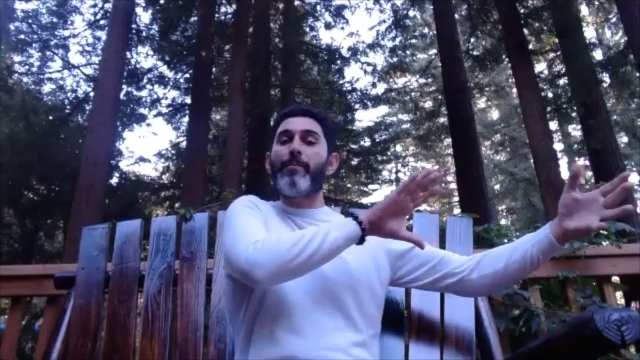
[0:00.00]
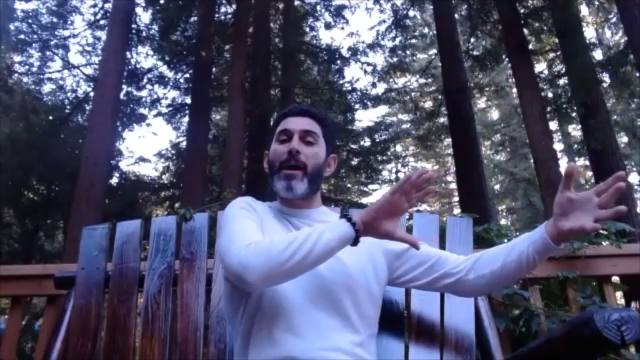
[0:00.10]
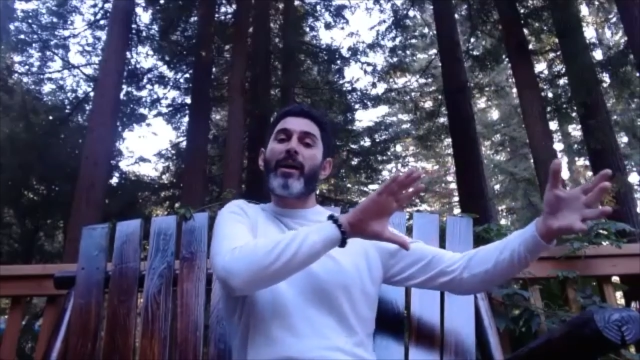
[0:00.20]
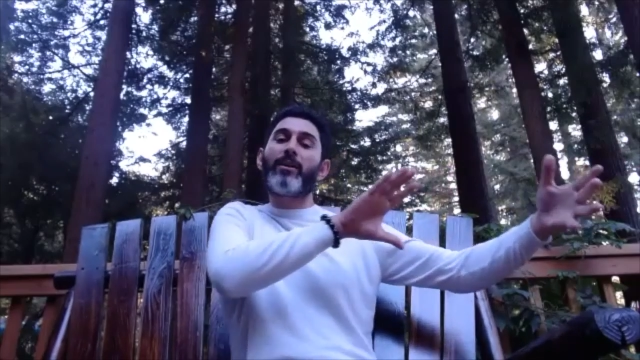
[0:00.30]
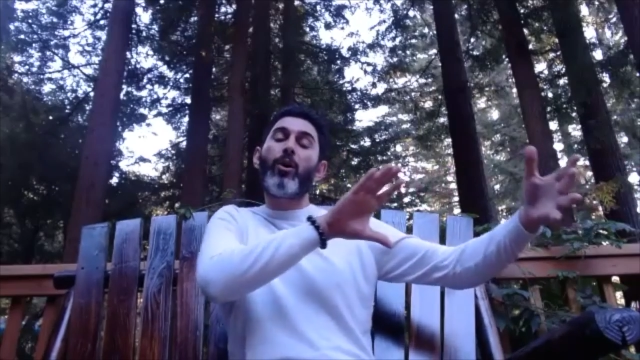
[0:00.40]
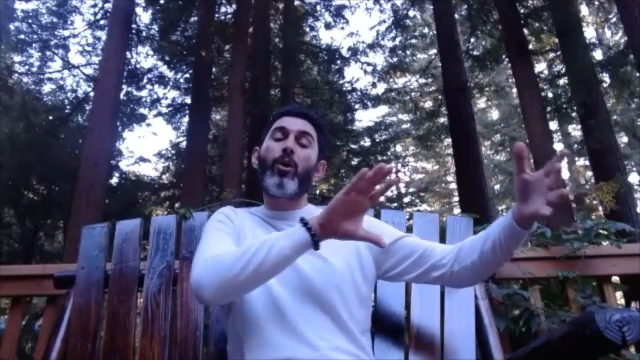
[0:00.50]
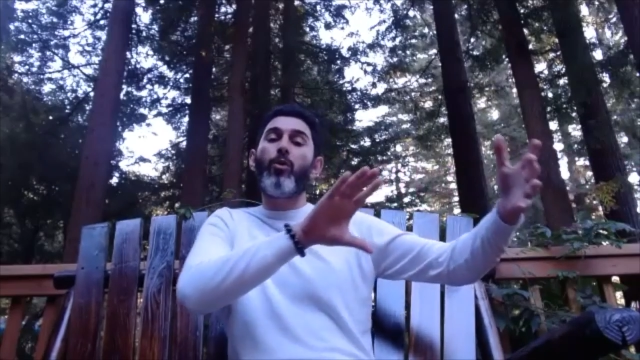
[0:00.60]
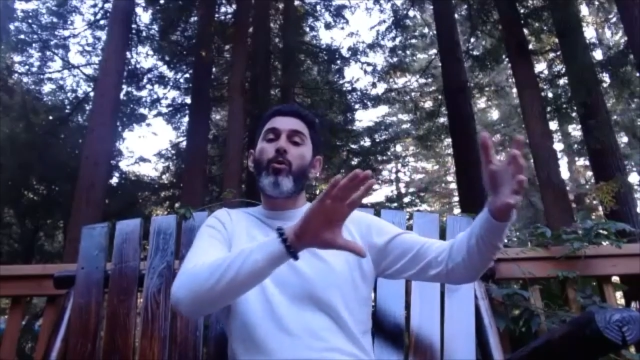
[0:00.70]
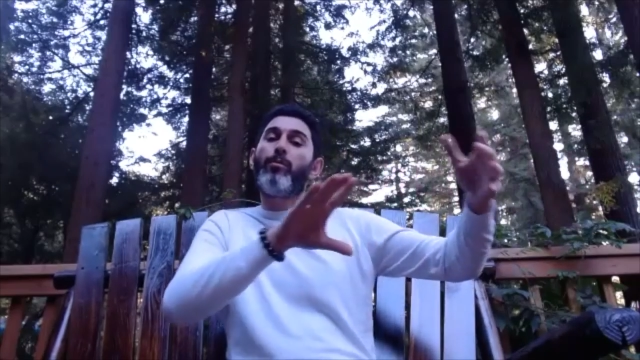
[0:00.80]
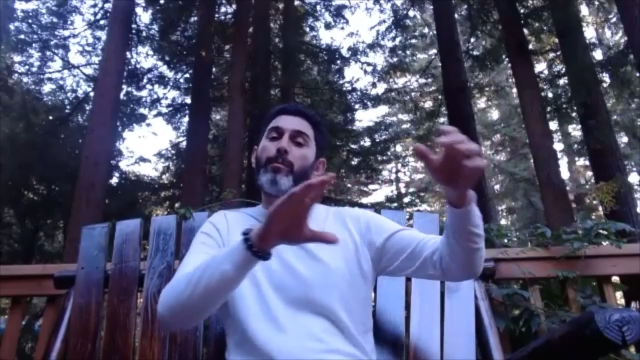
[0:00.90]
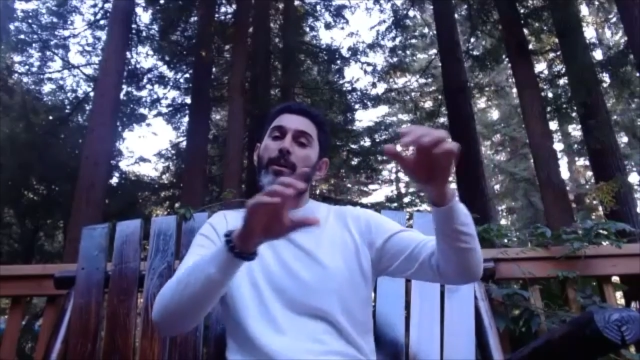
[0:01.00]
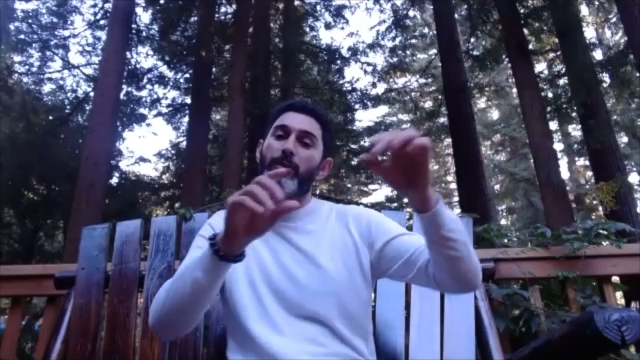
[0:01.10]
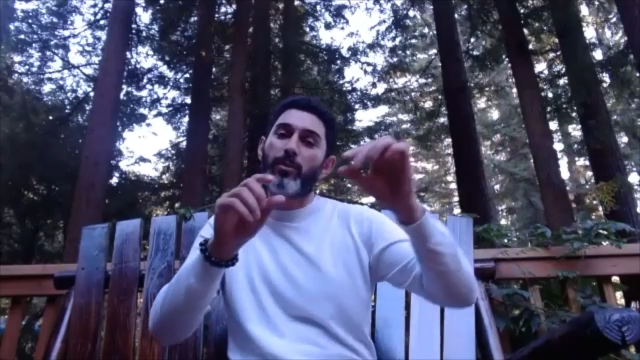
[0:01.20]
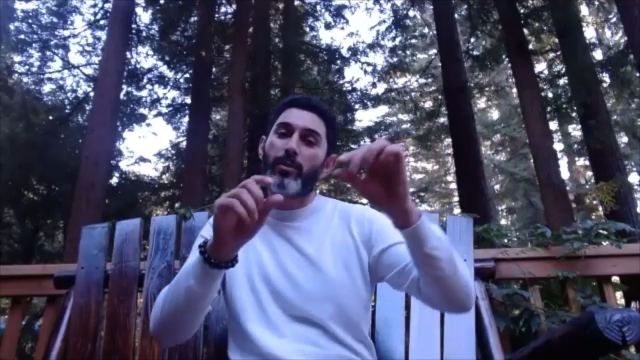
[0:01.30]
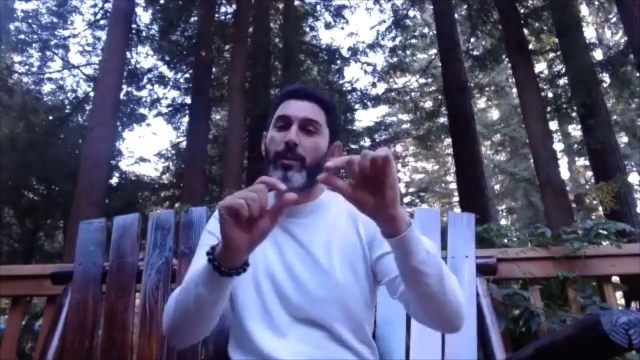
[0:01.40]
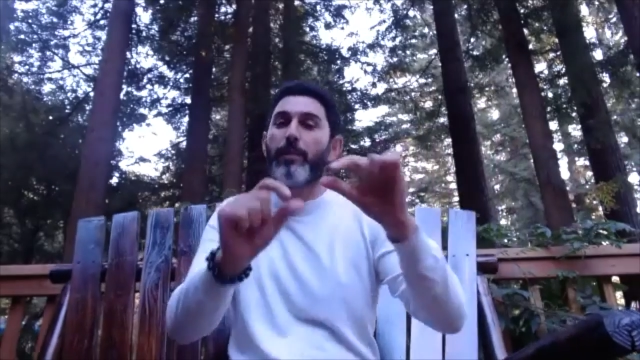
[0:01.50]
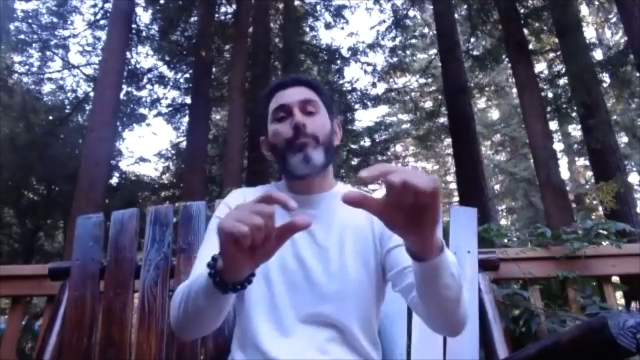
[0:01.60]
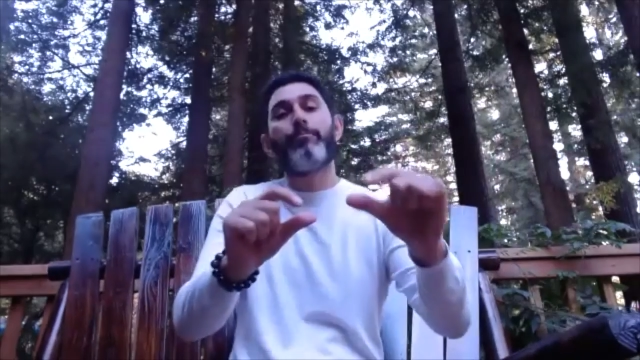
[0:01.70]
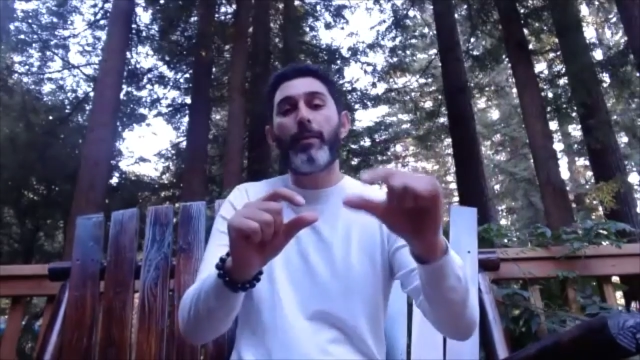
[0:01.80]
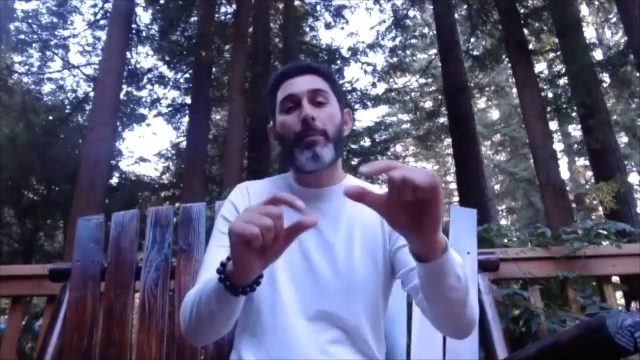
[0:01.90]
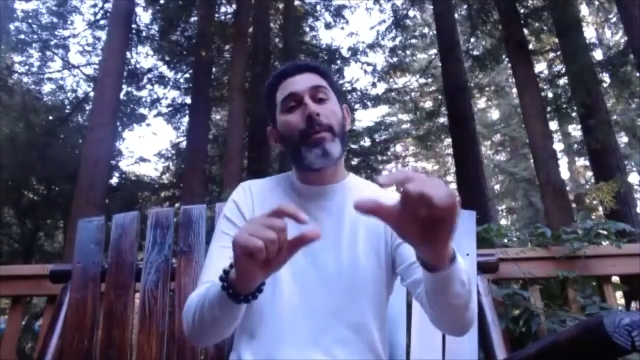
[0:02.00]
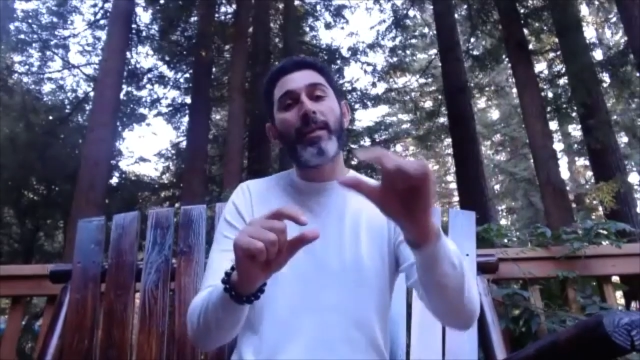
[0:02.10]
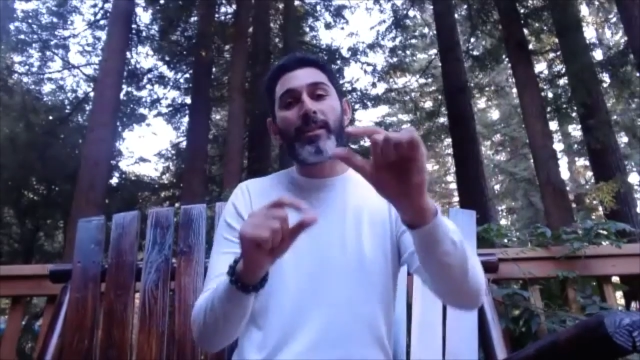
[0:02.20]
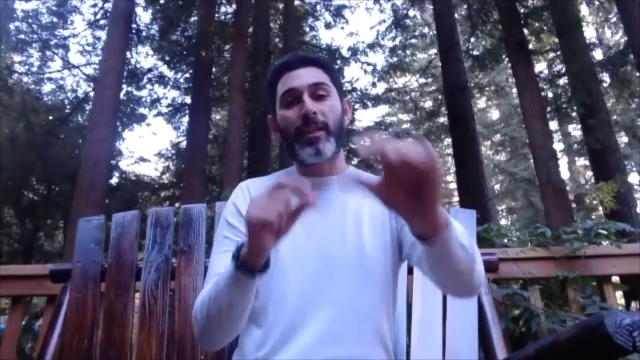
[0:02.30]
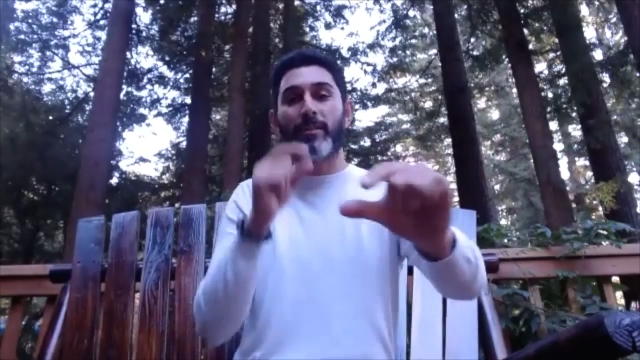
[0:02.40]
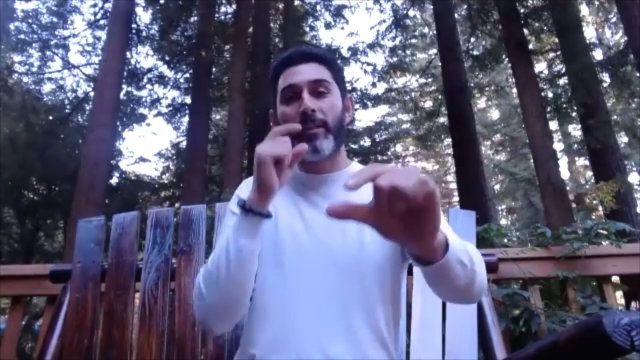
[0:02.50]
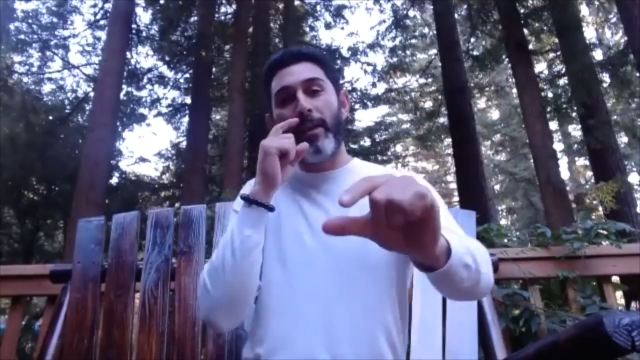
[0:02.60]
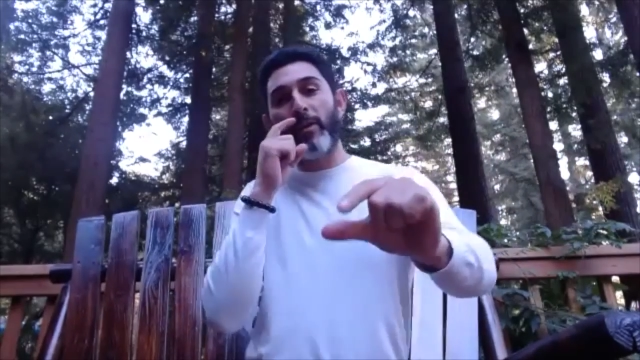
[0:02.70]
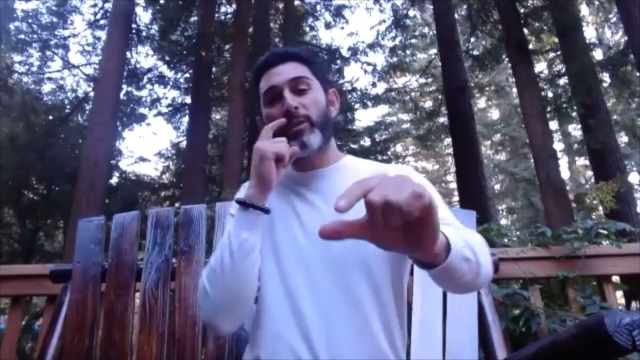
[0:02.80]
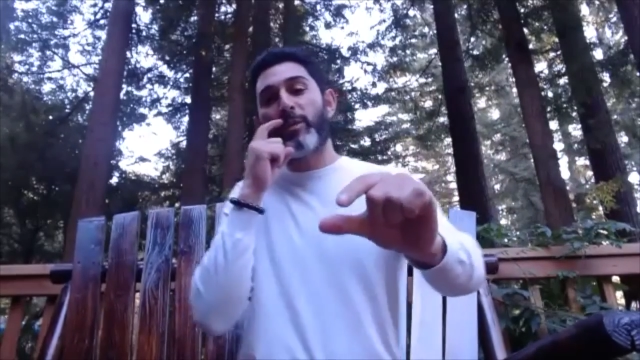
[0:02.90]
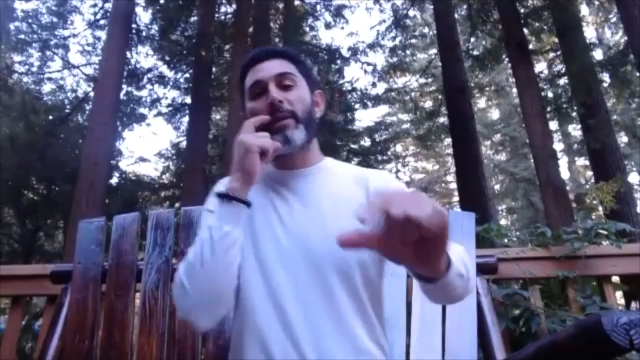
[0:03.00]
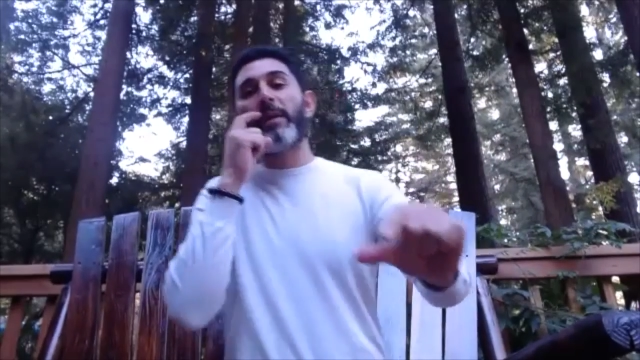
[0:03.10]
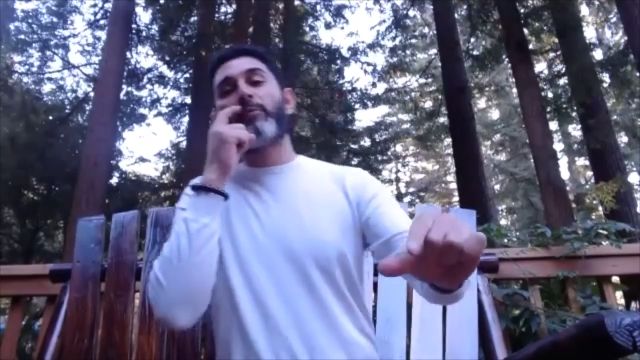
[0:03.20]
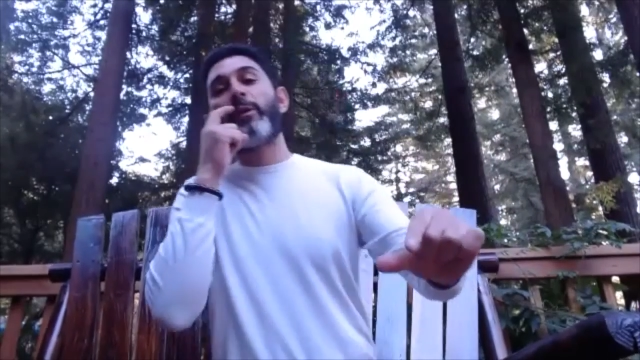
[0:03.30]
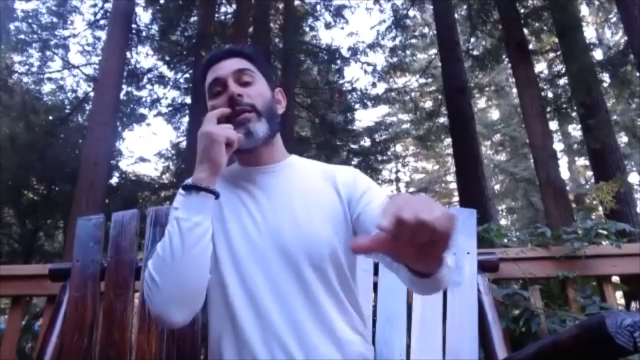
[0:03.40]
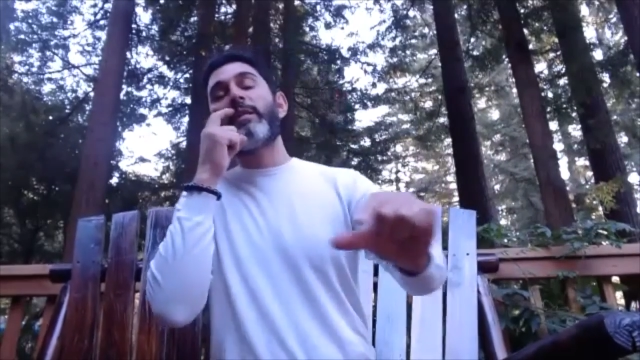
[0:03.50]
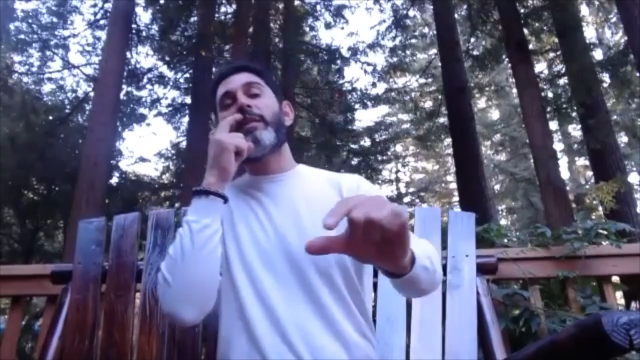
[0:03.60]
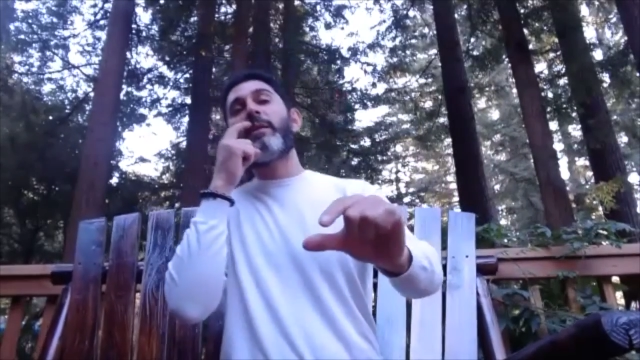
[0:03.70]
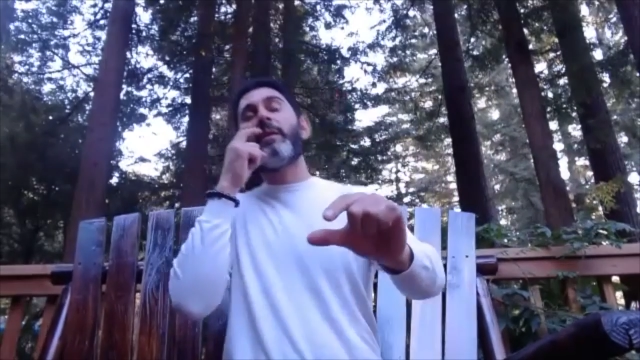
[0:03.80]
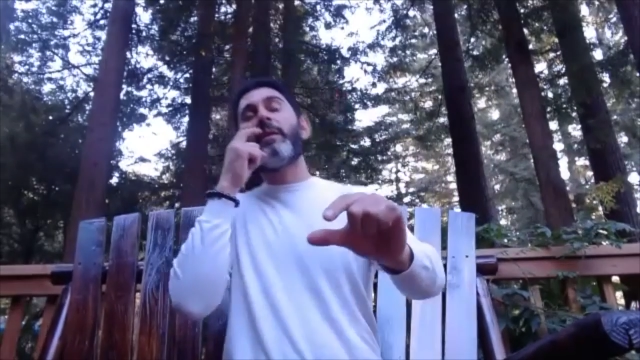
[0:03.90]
back home into like the piece that's theirs to be integrated in.